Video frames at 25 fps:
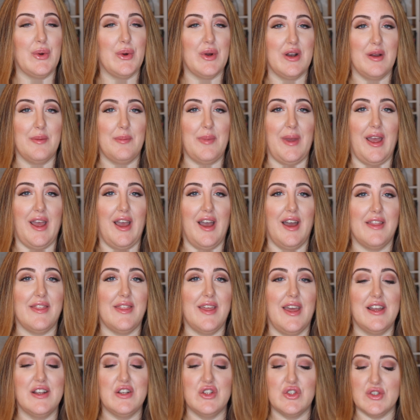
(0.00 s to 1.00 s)
or a bath,
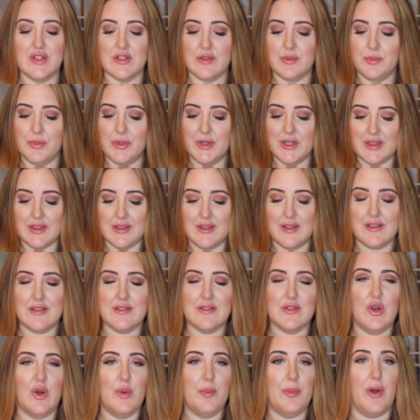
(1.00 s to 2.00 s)
and just put this
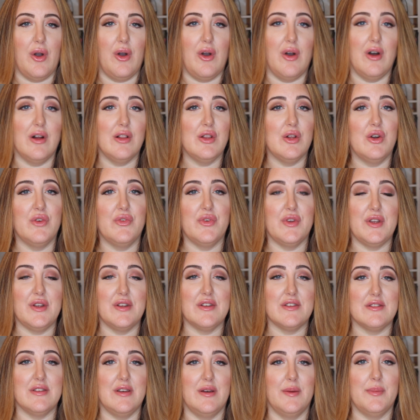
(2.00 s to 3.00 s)
soap all over
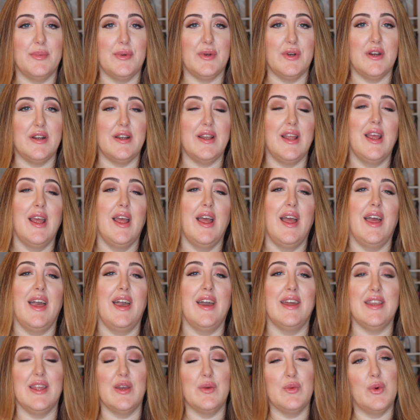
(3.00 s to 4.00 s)
your sunburn
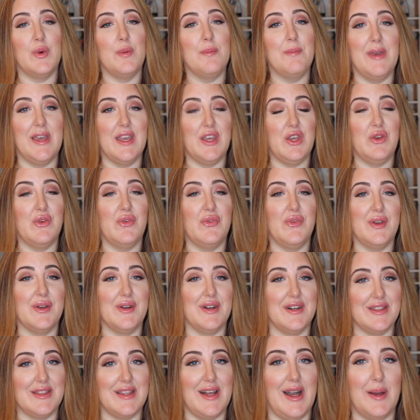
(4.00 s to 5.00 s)
and it will make you feel
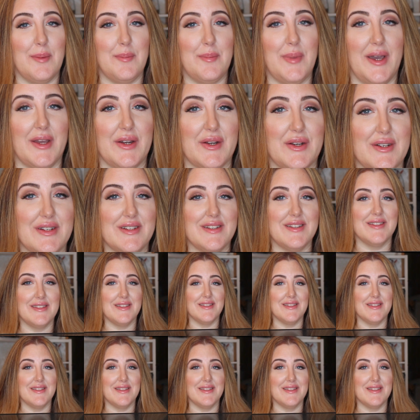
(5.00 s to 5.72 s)
a lot better.